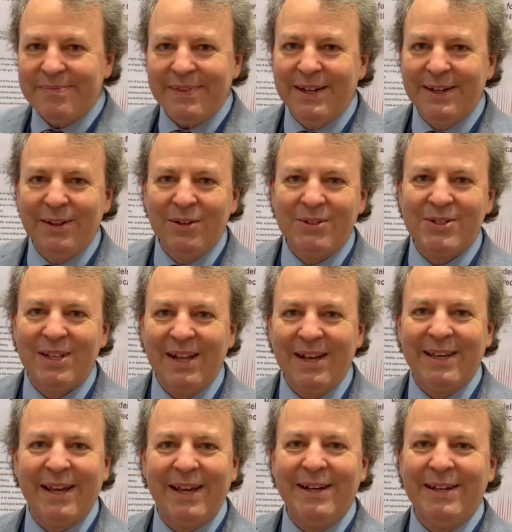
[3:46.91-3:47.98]
It looks
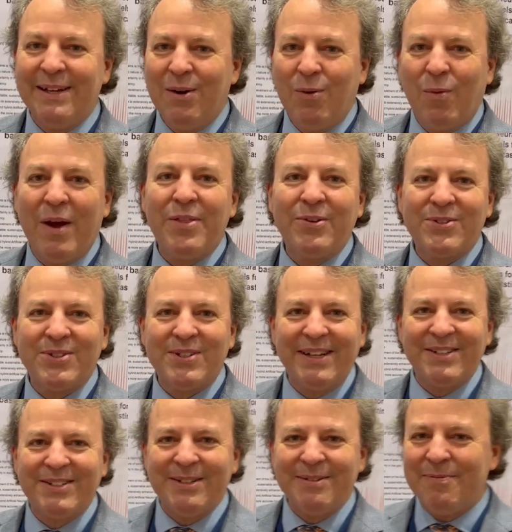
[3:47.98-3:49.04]
like a weather
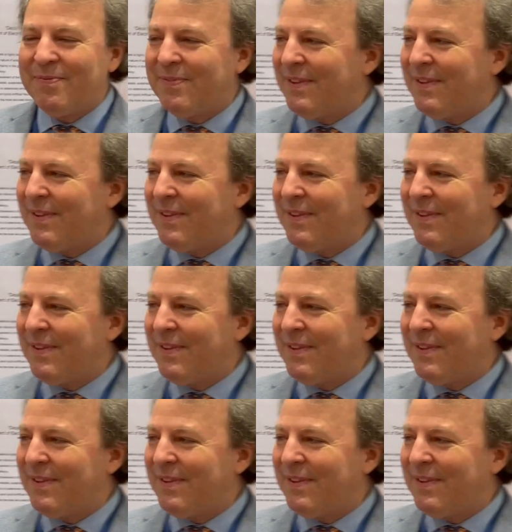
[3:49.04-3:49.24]
station,